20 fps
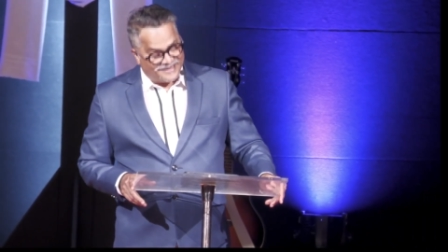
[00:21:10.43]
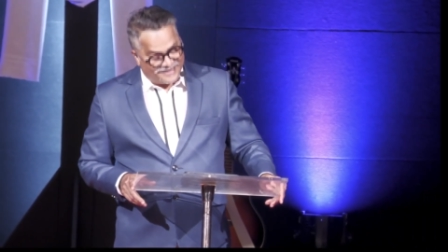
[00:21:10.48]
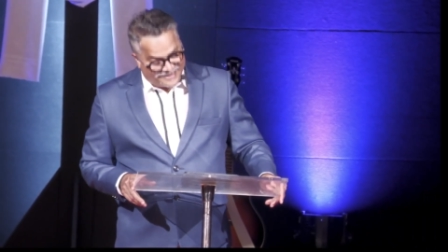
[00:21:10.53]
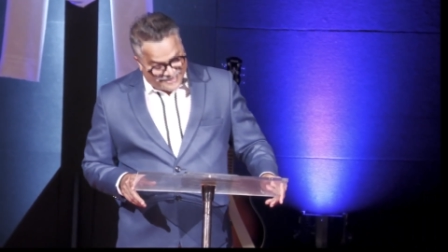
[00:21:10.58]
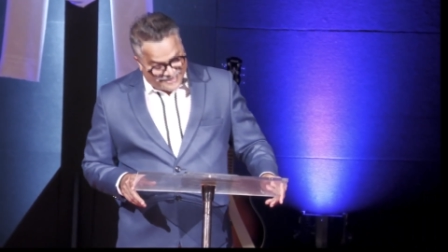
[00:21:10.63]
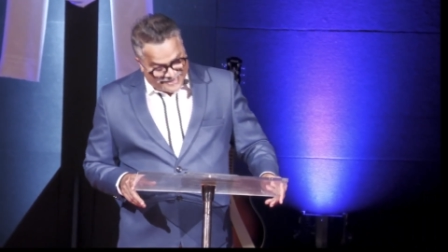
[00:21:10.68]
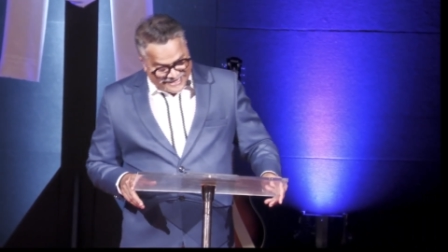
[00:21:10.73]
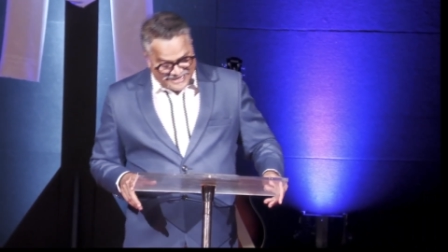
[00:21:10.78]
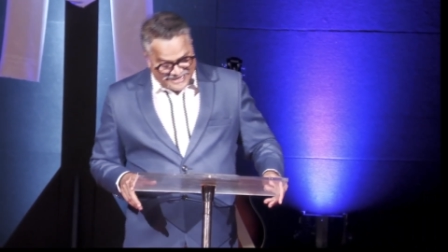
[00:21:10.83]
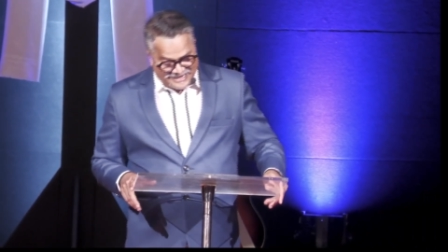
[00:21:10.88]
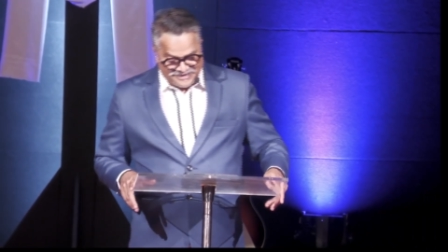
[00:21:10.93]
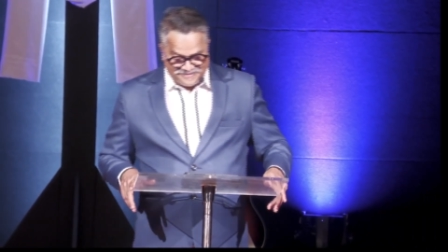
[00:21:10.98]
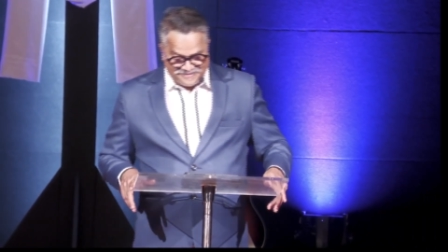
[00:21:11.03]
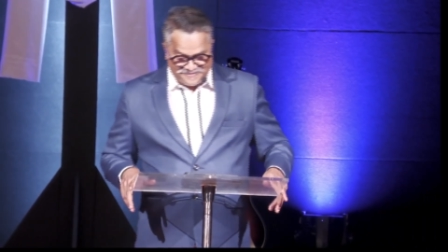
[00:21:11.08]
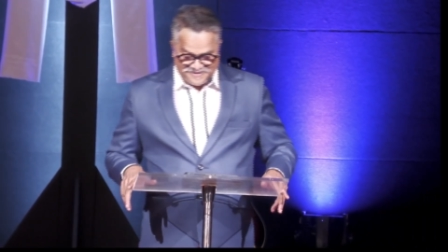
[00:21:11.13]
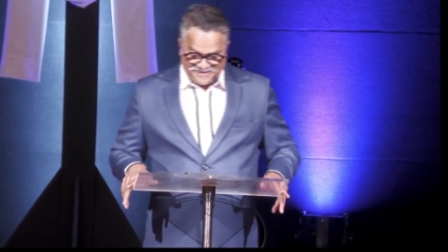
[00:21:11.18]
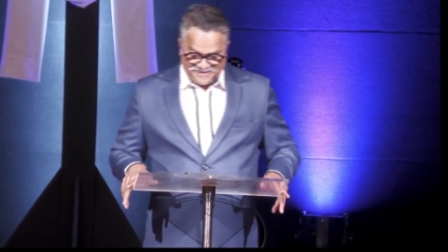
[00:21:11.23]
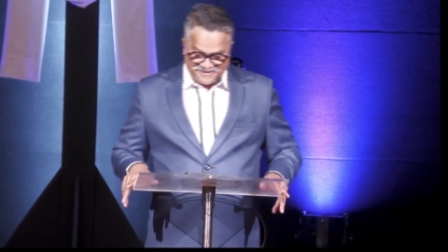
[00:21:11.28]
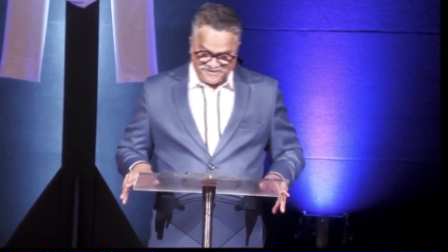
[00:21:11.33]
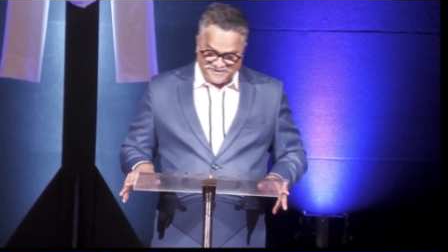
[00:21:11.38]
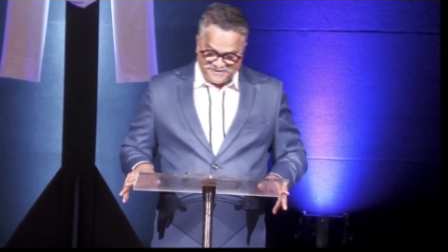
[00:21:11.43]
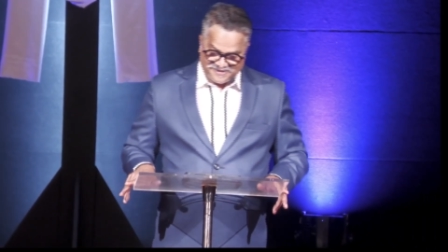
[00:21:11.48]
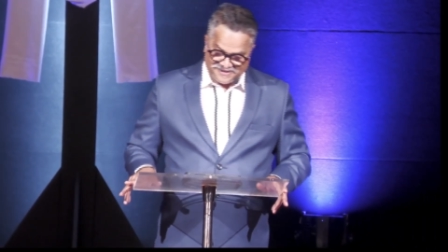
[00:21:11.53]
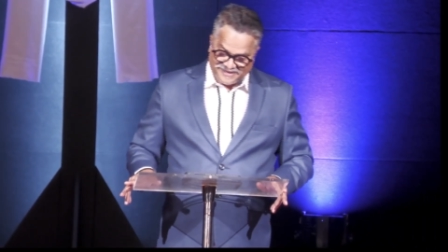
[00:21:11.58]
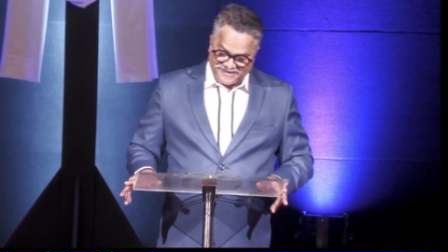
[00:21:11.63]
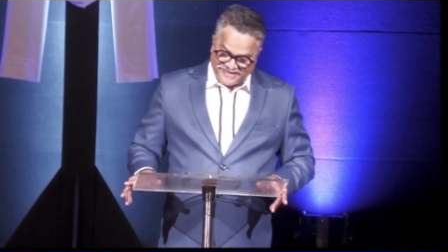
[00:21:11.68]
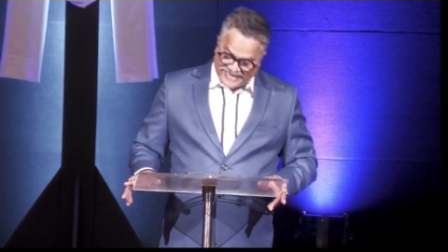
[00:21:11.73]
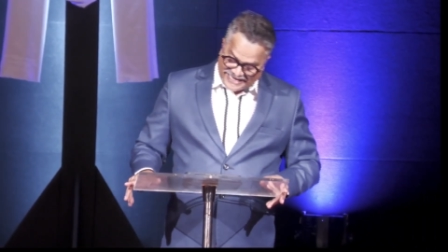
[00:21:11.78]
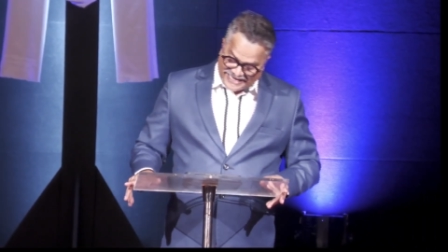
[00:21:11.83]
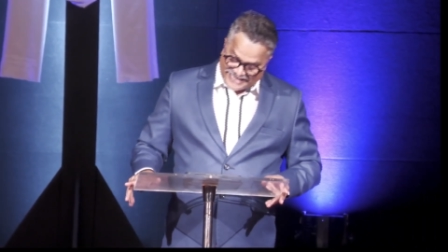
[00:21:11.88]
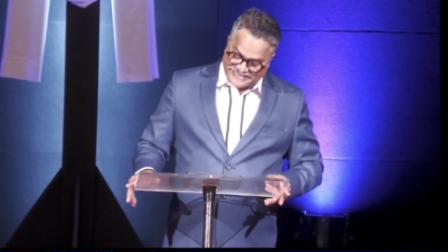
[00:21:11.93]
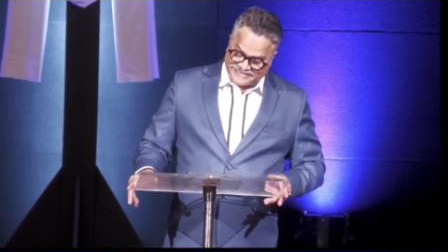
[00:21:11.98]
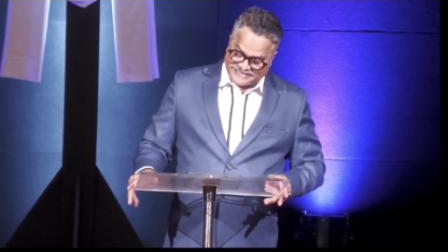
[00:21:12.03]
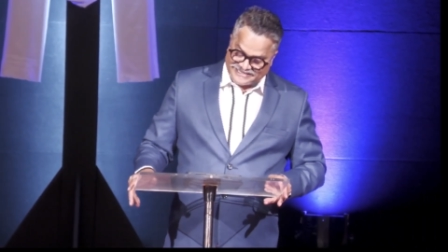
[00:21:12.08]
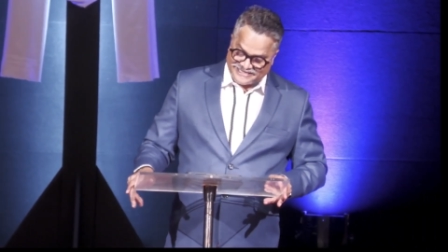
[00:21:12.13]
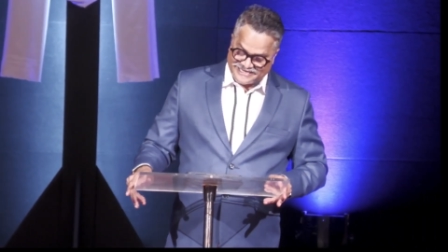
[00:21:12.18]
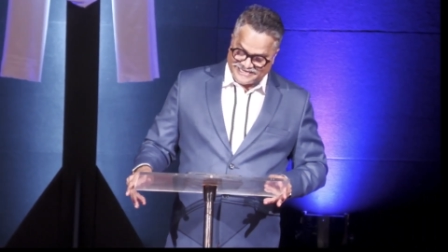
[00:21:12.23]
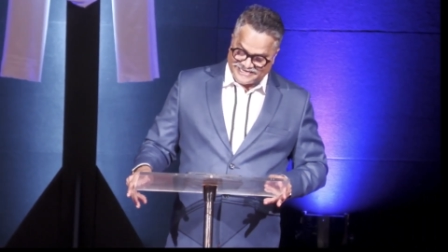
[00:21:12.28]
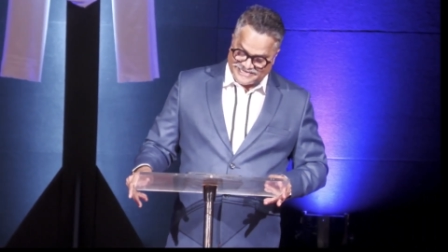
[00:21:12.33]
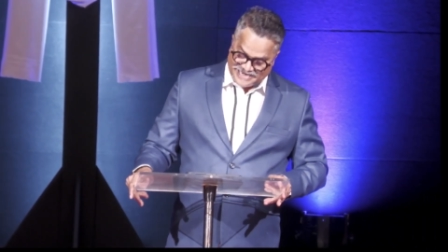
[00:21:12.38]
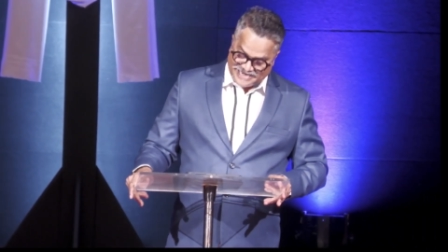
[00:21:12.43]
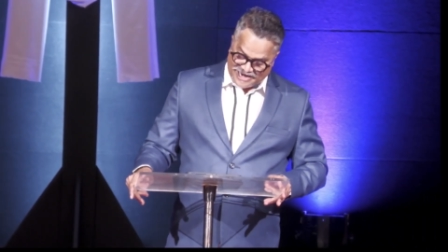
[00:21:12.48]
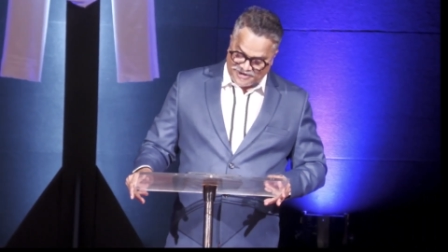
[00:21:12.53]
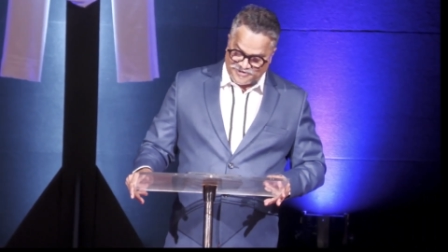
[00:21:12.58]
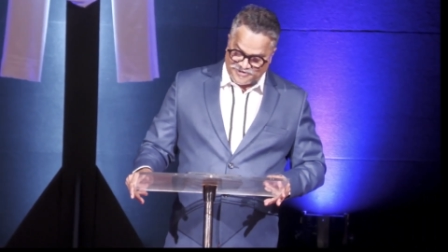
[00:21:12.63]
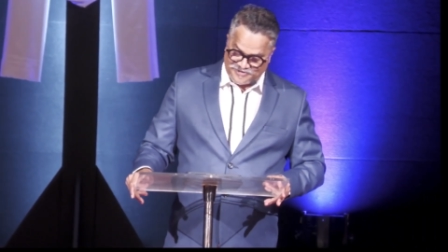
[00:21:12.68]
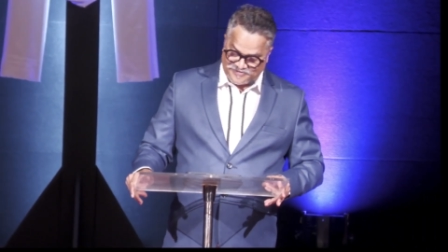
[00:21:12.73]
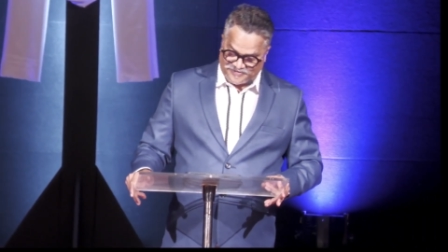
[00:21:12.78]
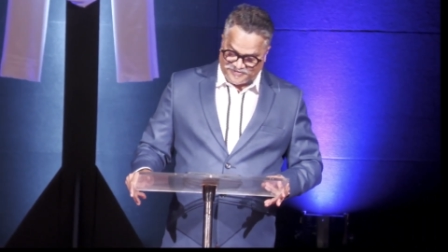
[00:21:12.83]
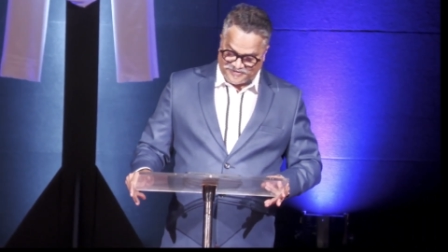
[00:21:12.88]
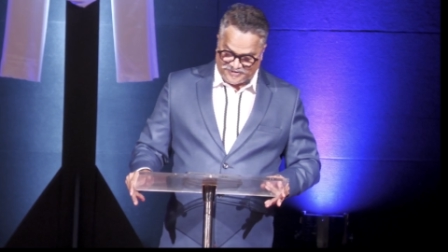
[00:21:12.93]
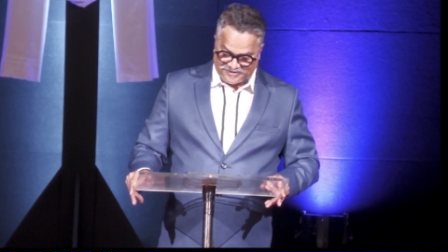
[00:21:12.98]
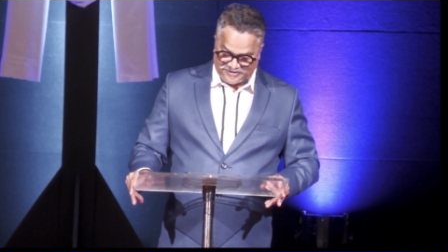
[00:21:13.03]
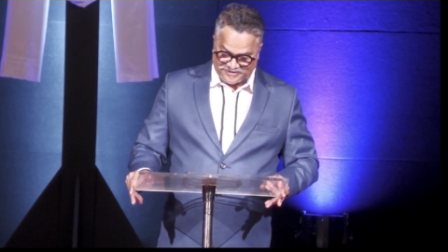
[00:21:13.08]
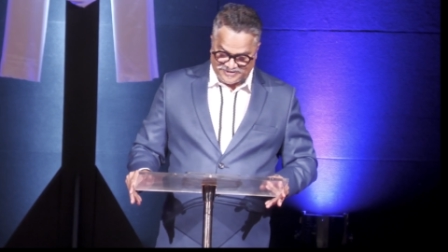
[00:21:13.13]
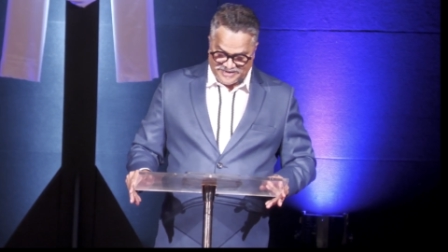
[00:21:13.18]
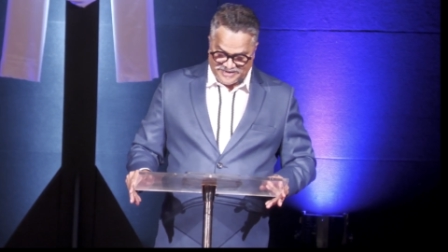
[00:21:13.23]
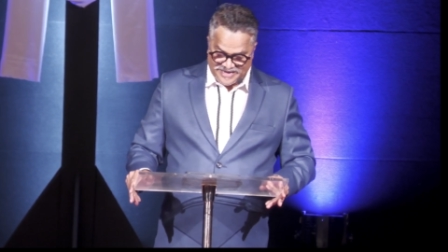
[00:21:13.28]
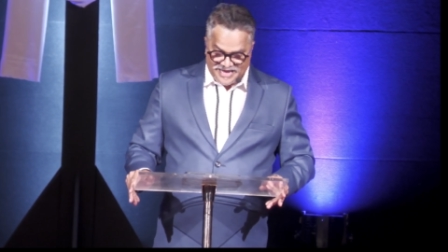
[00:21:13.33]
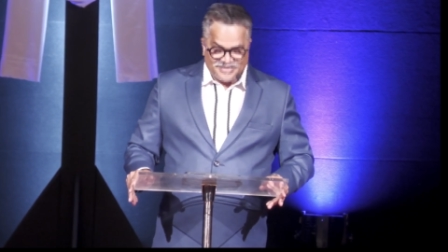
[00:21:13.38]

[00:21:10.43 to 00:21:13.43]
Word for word: led him to his downfall.